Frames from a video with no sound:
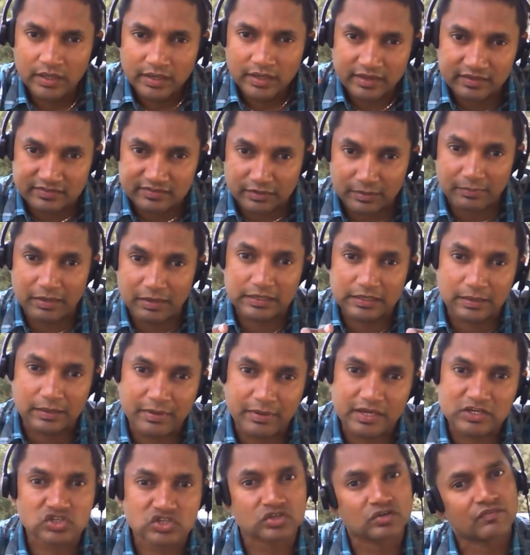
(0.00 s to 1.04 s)
It's
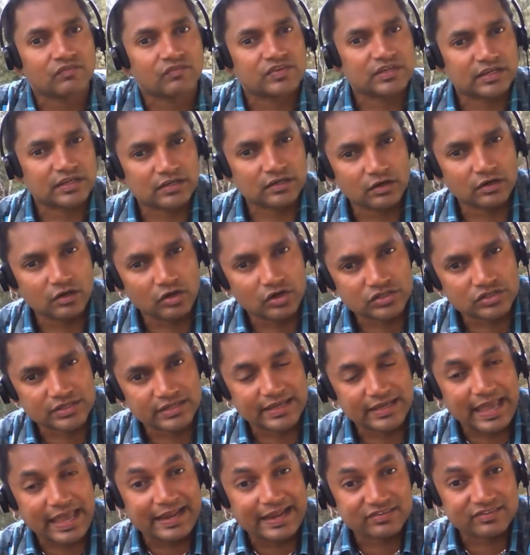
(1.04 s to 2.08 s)
amalgamation of
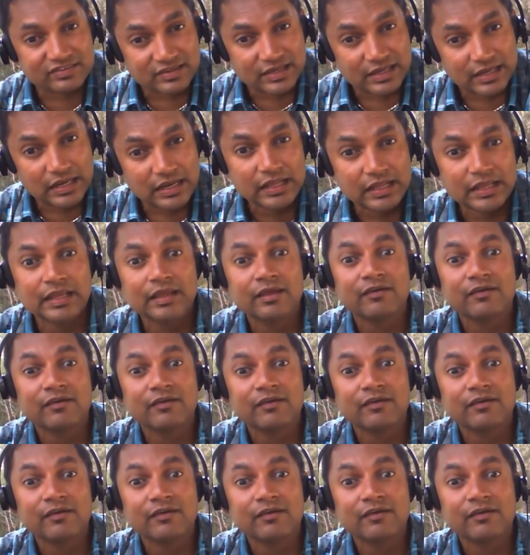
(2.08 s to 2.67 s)
technology and skill.